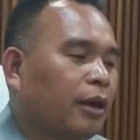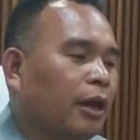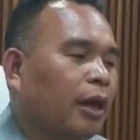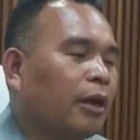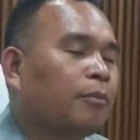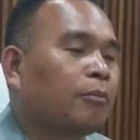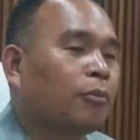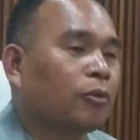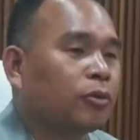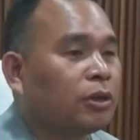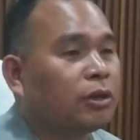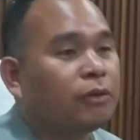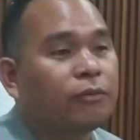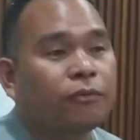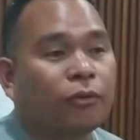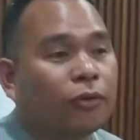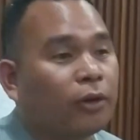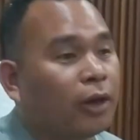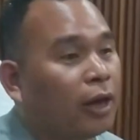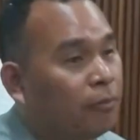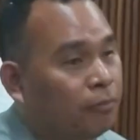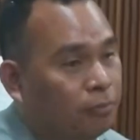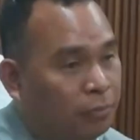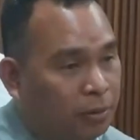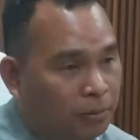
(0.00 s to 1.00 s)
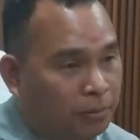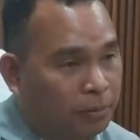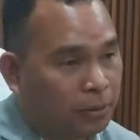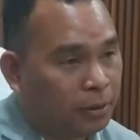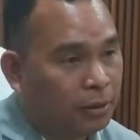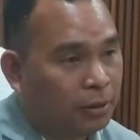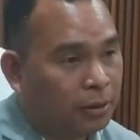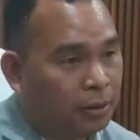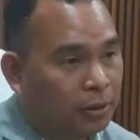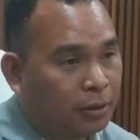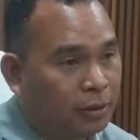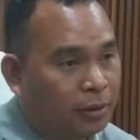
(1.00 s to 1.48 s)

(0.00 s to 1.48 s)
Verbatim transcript: and voting for the NPP,